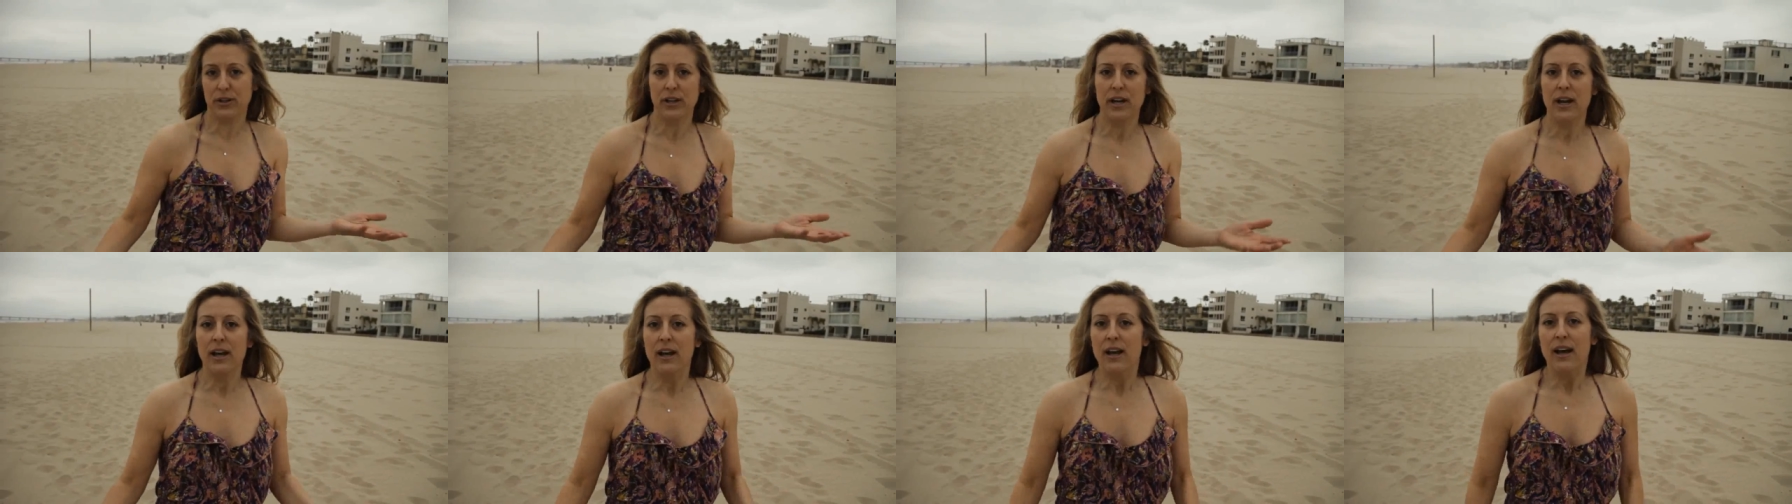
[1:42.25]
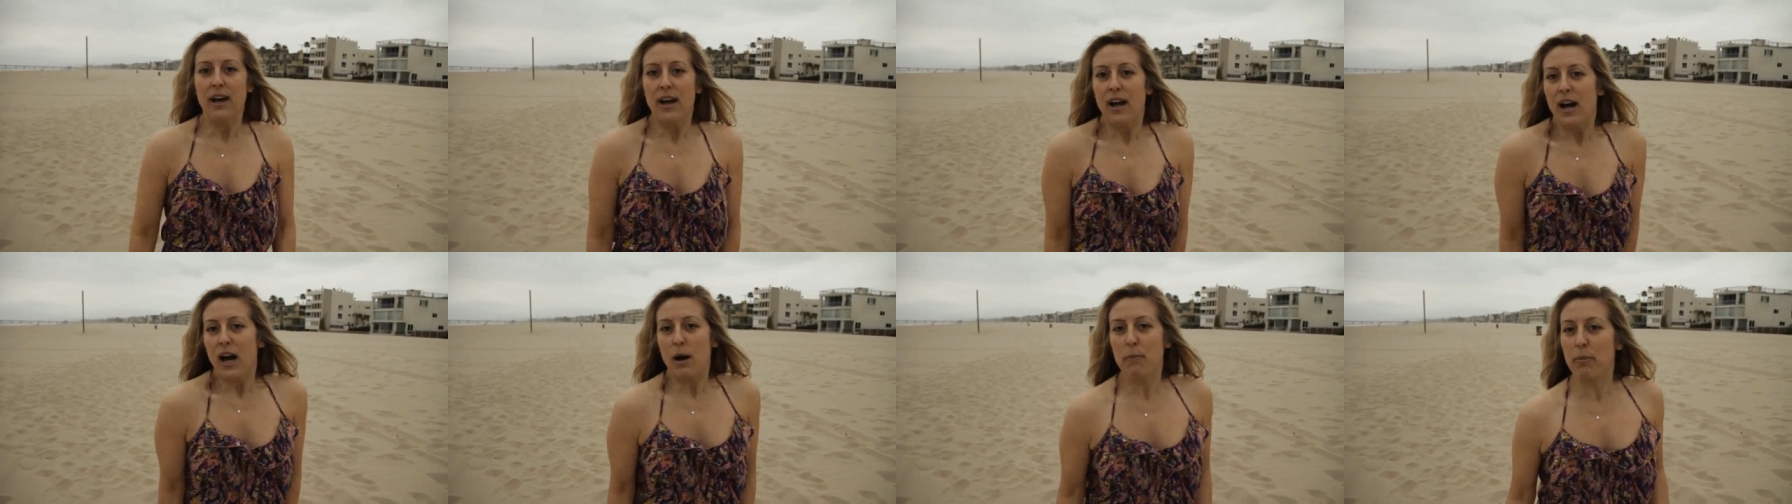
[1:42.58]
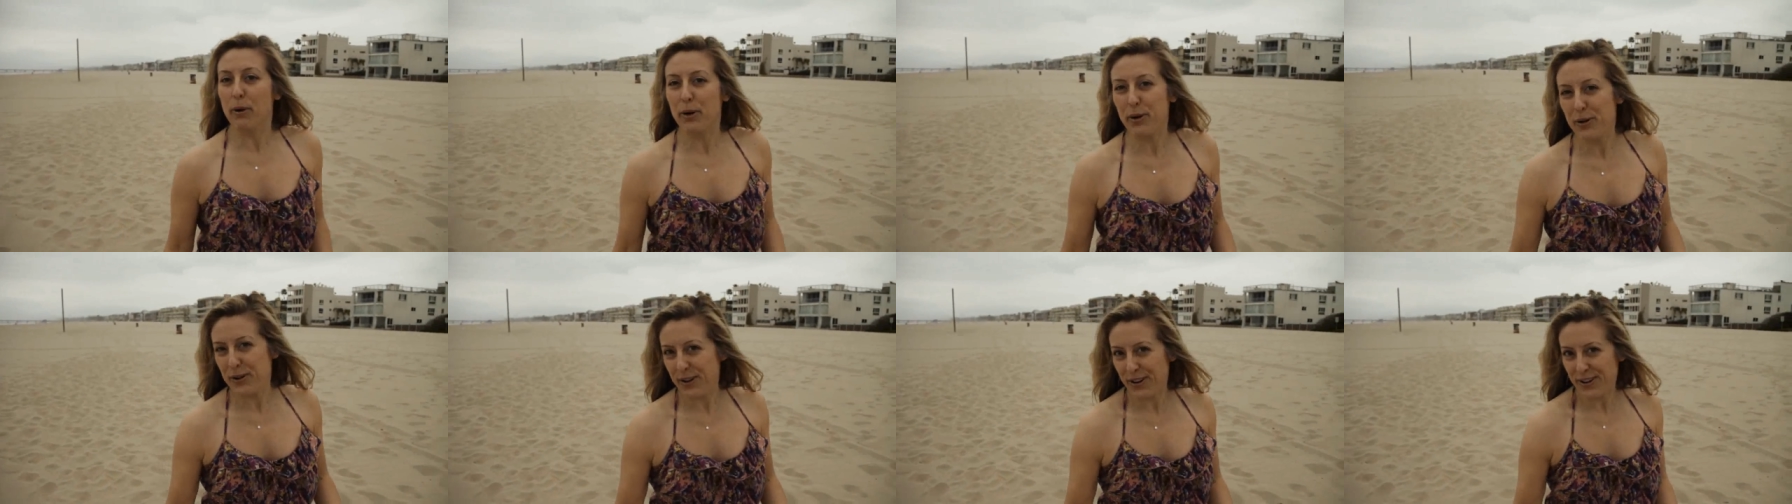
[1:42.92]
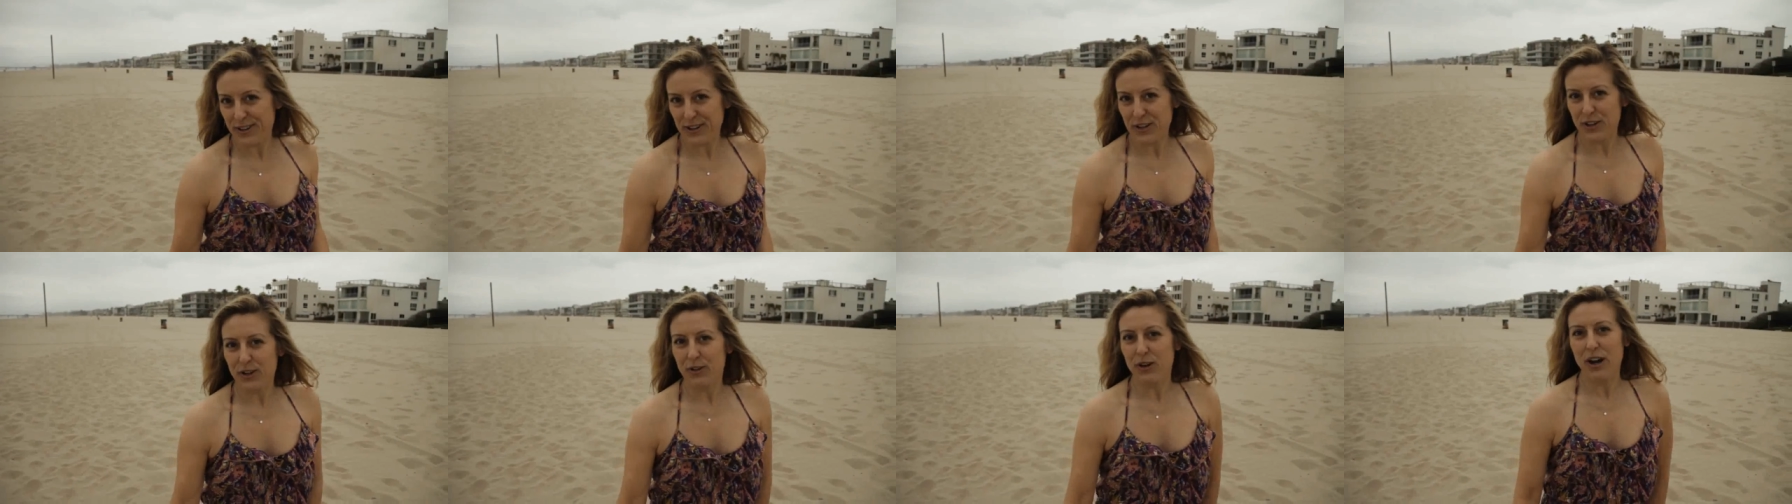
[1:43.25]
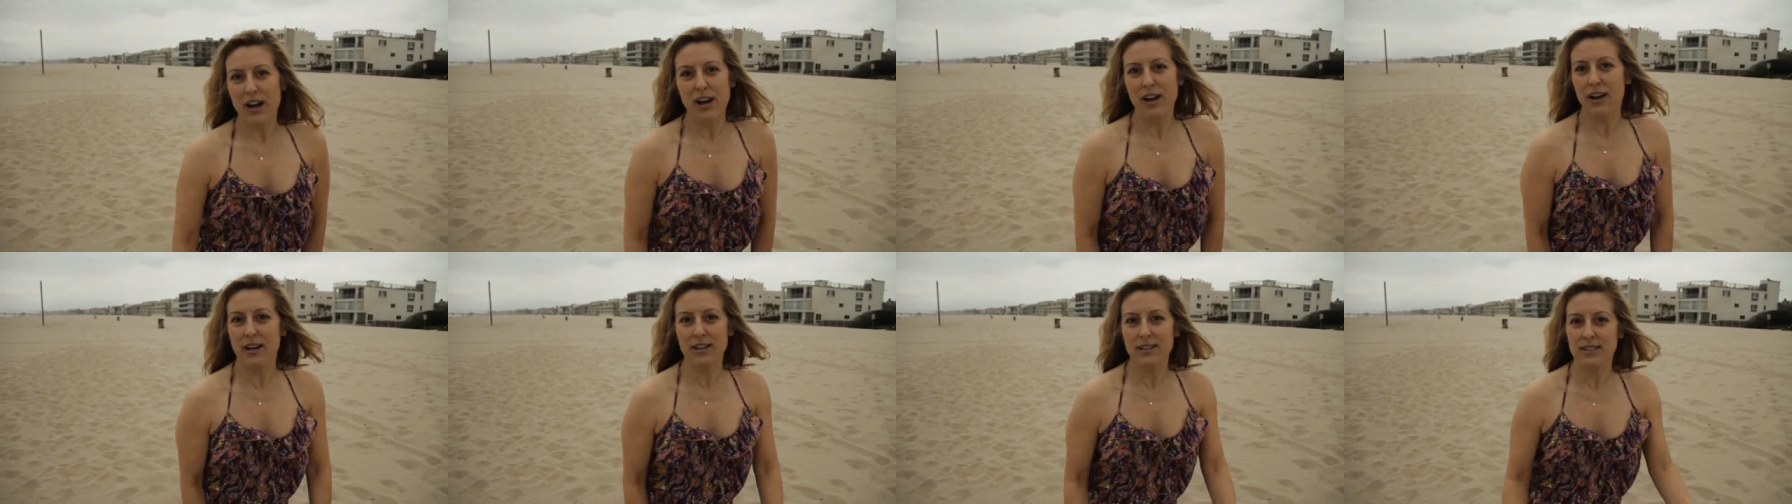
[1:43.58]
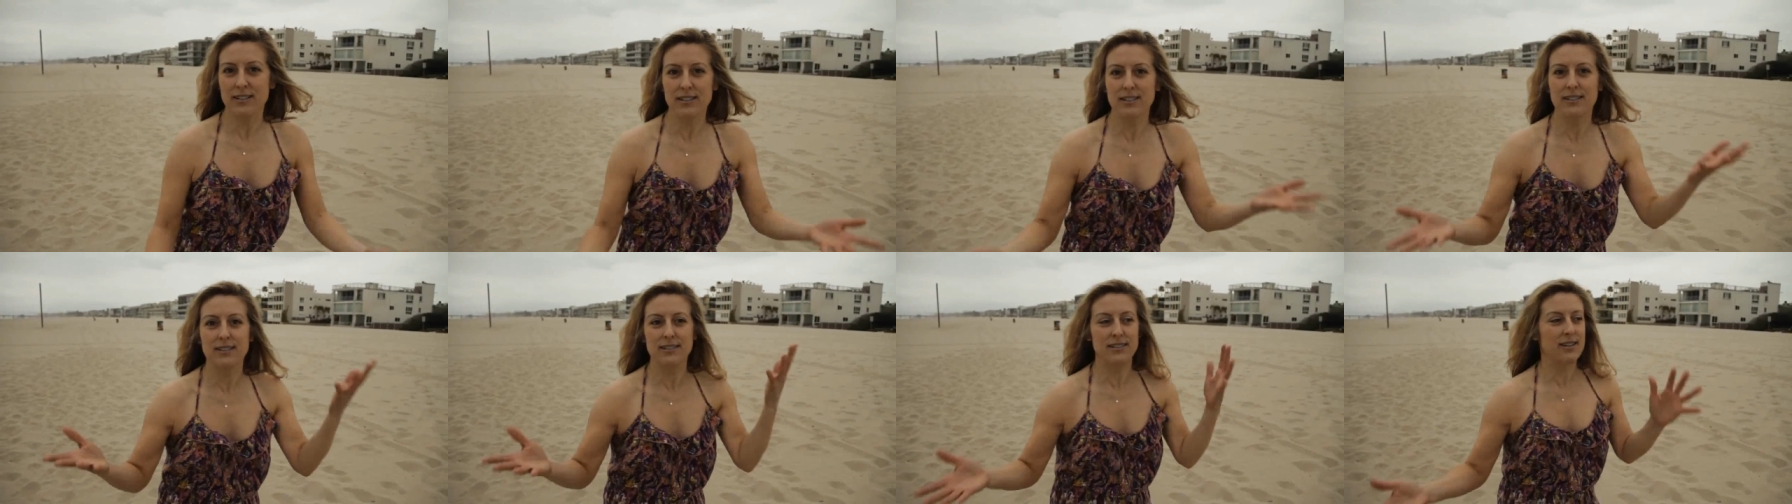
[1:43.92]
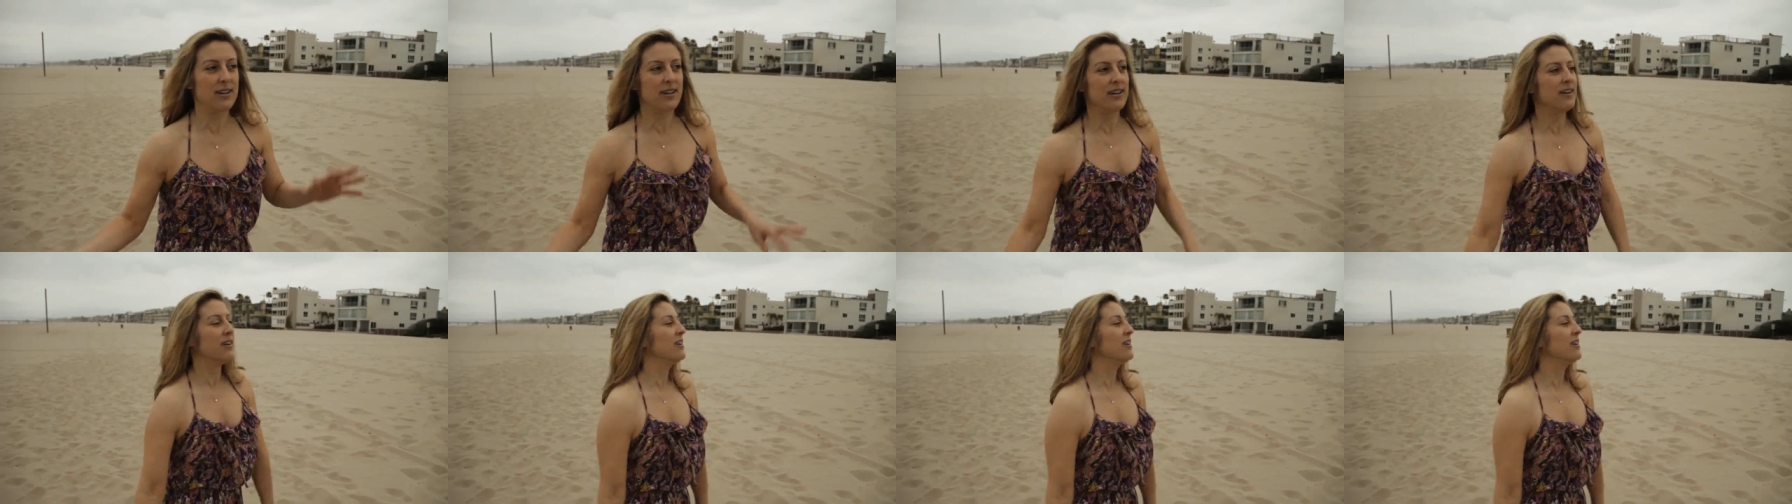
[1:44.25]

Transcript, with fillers: put a burden on you. I, I